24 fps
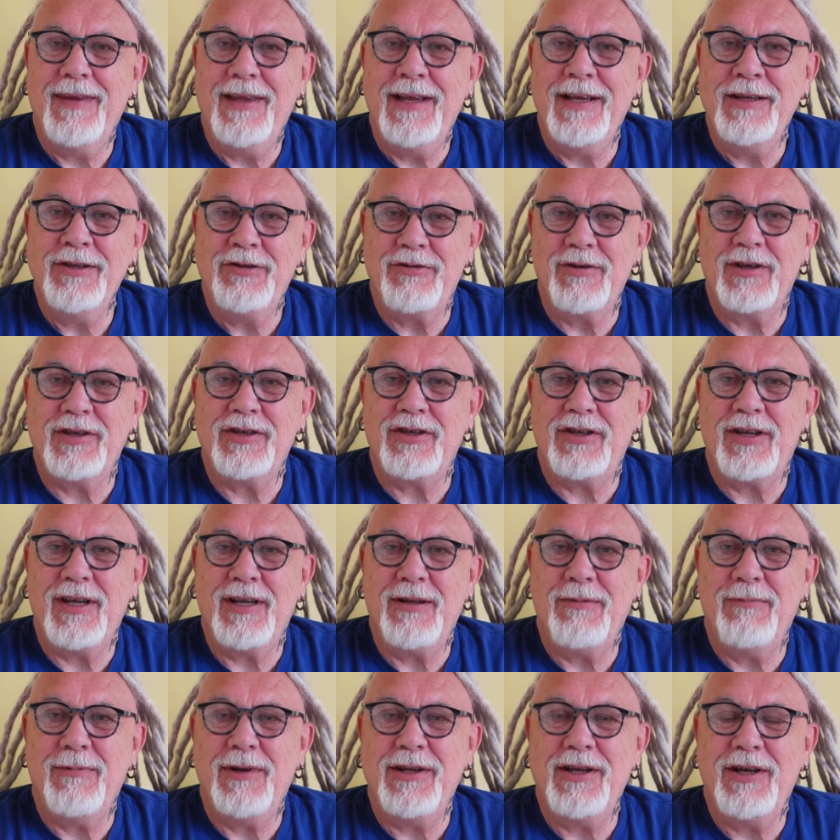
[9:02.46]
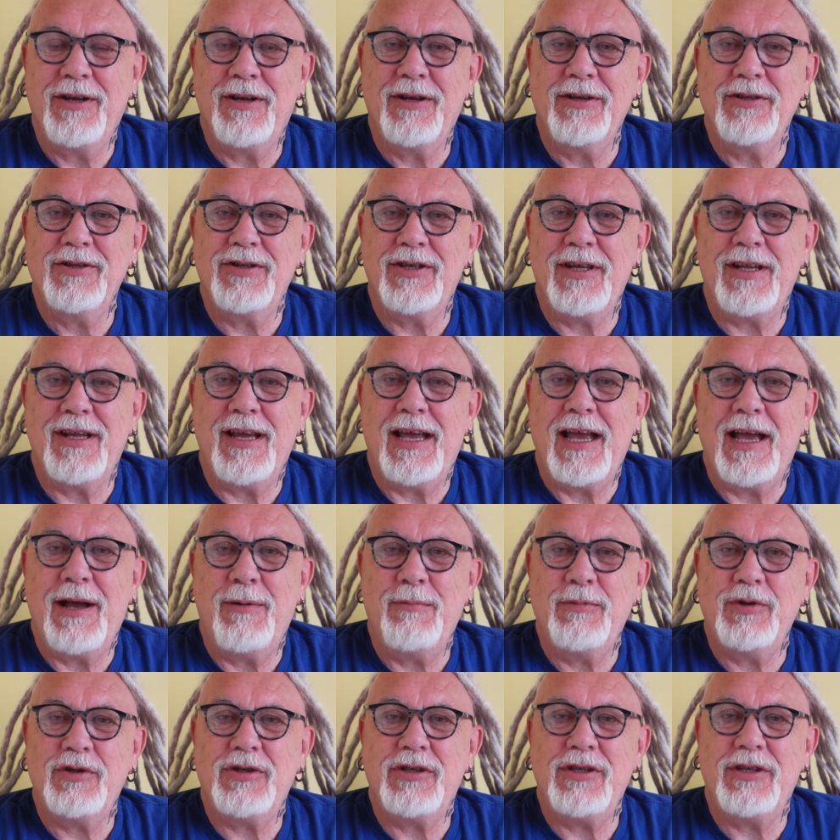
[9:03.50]
interesting when you consider
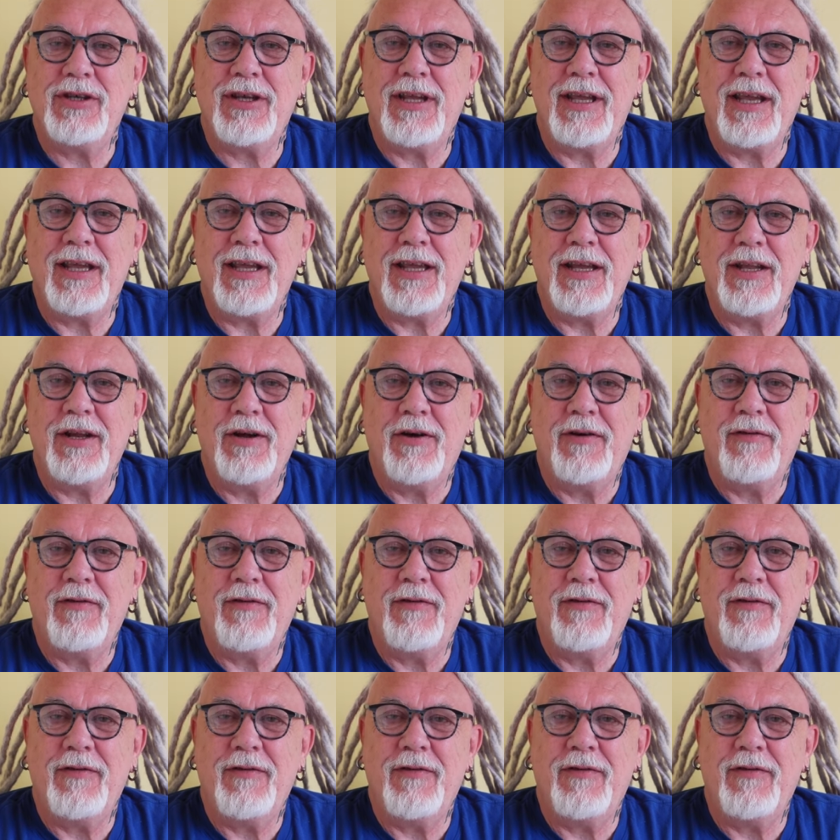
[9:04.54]
how much is kicking